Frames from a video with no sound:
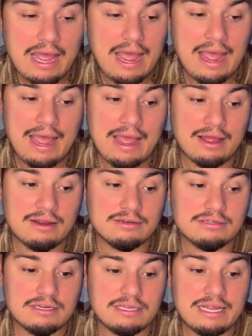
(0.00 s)
And
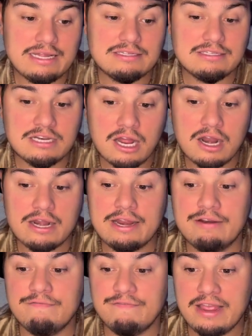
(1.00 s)
let's not
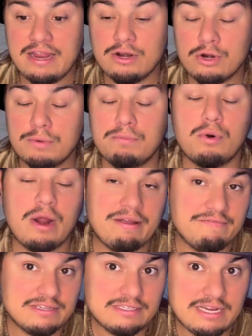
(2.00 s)
invade her
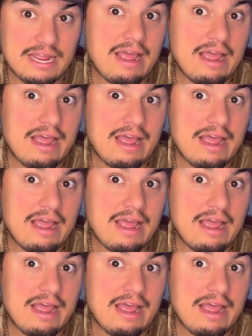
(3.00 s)
privacy